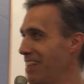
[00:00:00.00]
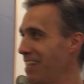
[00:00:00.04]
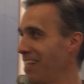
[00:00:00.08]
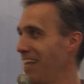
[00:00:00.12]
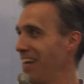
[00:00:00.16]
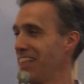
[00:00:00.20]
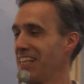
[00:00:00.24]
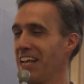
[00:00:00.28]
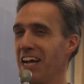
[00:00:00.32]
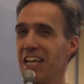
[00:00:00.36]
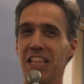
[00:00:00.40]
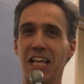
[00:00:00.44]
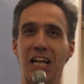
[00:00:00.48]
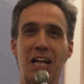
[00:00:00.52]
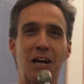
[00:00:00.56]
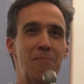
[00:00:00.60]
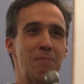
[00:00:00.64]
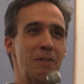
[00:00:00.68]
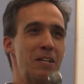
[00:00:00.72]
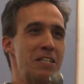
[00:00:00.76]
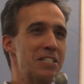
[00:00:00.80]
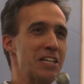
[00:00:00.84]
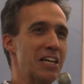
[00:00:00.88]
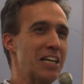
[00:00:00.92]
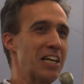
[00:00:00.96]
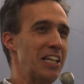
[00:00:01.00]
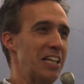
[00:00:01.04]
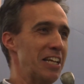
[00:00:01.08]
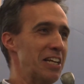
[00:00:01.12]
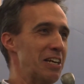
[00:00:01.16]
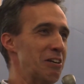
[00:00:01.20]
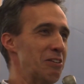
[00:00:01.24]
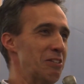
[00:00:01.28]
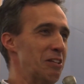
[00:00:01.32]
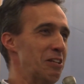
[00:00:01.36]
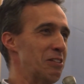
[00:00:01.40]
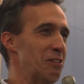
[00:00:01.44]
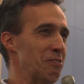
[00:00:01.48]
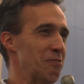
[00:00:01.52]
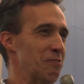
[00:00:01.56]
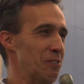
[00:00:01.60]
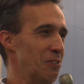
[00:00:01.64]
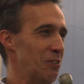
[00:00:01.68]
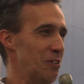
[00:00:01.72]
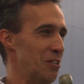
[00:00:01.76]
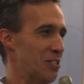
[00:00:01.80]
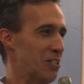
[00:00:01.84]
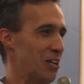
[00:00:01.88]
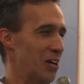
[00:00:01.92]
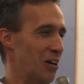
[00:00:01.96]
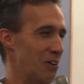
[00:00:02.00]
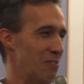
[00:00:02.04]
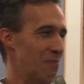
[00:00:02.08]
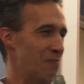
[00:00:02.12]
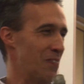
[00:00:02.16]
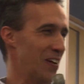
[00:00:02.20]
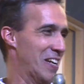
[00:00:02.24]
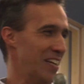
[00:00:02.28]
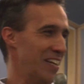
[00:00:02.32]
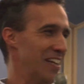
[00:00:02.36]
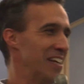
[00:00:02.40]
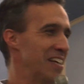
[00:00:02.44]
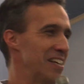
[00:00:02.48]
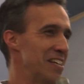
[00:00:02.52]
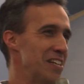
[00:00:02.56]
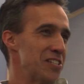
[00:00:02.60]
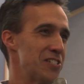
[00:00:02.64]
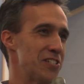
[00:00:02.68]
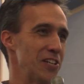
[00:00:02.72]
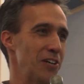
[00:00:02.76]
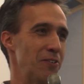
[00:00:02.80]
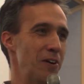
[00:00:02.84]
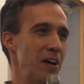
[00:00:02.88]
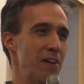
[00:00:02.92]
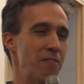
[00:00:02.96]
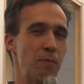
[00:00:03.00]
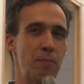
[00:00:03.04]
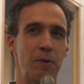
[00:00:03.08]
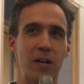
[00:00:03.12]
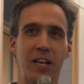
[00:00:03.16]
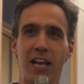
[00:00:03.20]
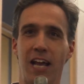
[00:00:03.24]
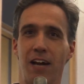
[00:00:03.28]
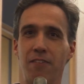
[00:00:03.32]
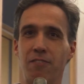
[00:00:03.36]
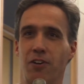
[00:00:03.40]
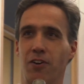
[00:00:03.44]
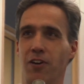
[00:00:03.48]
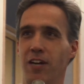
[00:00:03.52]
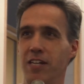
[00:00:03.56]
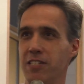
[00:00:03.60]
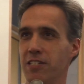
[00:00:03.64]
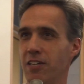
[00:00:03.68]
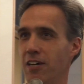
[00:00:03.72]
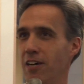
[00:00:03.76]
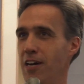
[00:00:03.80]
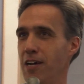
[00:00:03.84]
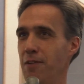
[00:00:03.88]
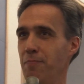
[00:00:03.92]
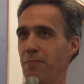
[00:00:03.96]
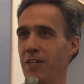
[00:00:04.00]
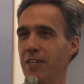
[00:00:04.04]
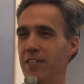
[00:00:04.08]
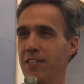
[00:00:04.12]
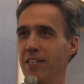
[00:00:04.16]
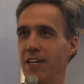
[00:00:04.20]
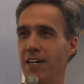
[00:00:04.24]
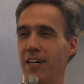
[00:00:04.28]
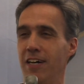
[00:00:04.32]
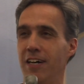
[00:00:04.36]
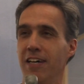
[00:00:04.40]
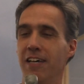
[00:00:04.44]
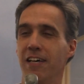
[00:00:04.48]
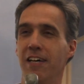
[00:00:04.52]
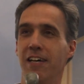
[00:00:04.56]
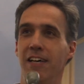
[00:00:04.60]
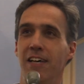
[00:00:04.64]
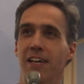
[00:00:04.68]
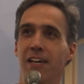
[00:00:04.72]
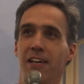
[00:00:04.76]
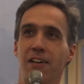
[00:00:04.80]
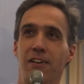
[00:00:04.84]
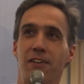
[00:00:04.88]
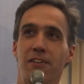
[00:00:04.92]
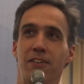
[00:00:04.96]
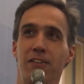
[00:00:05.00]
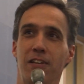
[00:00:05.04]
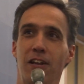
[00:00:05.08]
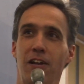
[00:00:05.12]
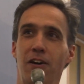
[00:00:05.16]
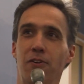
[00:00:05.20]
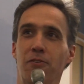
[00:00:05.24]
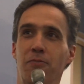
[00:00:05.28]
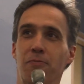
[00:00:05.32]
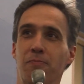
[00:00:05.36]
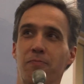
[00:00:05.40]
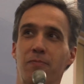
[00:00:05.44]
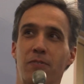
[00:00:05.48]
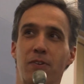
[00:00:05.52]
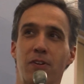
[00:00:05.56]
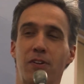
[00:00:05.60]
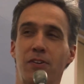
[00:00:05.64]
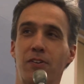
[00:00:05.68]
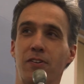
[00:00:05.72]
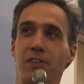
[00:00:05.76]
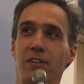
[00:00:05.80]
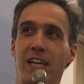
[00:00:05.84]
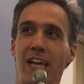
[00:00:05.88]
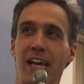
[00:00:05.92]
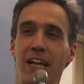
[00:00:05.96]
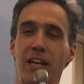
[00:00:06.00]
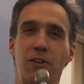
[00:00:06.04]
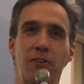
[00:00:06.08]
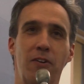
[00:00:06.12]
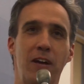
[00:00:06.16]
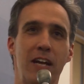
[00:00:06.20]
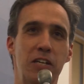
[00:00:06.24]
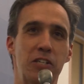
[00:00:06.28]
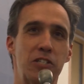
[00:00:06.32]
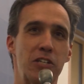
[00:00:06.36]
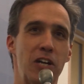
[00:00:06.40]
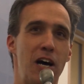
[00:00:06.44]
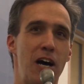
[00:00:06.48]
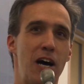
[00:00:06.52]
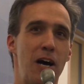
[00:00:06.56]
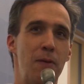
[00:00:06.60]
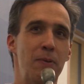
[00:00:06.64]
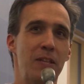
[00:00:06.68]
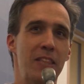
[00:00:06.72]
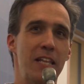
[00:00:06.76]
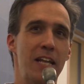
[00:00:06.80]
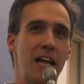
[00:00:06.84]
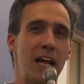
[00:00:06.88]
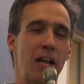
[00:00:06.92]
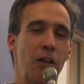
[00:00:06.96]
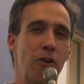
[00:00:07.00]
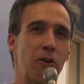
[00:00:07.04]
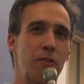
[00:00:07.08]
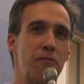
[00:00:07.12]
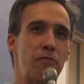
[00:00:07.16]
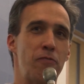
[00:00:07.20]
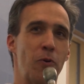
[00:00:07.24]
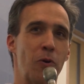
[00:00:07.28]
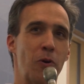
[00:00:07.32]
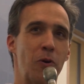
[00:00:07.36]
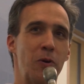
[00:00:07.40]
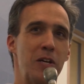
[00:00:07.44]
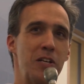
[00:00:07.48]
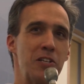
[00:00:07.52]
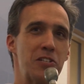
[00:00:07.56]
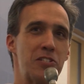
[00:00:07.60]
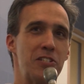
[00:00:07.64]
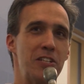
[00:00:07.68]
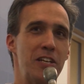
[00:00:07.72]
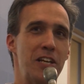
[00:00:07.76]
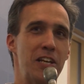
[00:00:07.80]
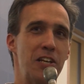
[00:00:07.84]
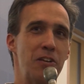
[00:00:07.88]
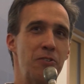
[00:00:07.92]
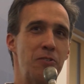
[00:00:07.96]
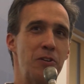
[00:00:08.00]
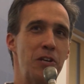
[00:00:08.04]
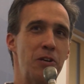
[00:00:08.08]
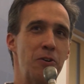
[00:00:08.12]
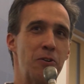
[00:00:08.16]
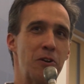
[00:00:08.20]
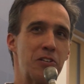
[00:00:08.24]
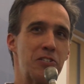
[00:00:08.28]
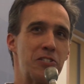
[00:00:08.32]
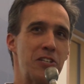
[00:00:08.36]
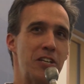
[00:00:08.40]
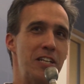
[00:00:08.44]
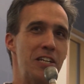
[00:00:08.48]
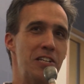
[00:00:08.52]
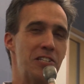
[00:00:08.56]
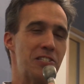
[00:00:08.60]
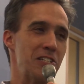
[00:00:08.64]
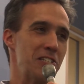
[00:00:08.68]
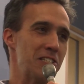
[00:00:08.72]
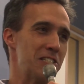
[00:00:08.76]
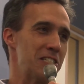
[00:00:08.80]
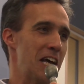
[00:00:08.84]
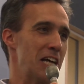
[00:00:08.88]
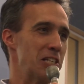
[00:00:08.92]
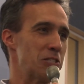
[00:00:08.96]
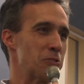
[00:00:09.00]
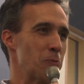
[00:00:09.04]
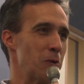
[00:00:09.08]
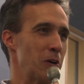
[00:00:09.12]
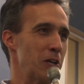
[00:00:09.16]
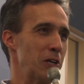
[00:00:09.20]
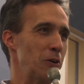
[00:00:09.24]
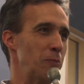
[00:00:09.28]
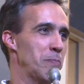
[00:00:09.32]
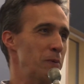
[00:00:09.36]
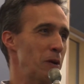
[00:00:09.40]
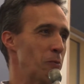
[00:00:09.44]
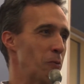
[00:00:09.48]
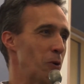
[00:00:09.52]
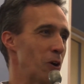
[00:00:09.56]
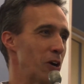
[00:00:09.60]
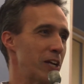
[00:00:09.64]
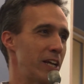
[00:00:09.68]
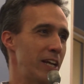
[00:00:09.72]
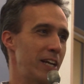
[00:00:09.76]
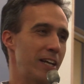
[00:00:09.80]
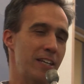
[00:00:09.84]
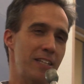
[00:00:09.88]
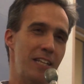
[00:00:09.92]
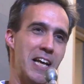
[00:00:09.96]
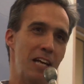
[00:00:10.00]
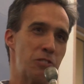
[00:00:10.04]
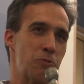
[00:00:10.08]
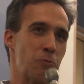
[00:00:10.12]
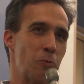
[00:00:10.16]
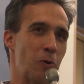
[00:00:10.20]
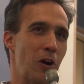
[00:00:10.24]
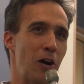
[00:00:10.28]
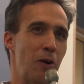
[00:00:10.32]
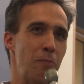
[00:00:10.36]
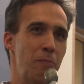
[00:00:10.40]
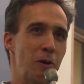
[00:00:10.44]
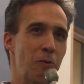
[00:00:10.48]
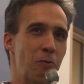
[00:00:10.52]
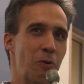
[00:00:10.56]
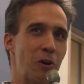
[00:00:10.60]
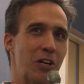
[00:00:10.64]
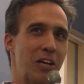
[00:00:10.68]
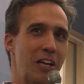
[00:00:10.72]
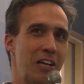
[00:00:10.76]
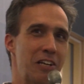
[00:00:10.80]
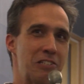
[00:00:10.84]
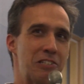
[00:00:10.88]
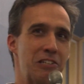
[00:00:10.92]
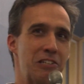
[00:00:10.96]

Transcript: I think I'm going to declare that the food is open. So everybody have a great time, and you know, get a great job, and then I look forward to seeing you in New York City, since that's where you'll be working and that's where I'll be working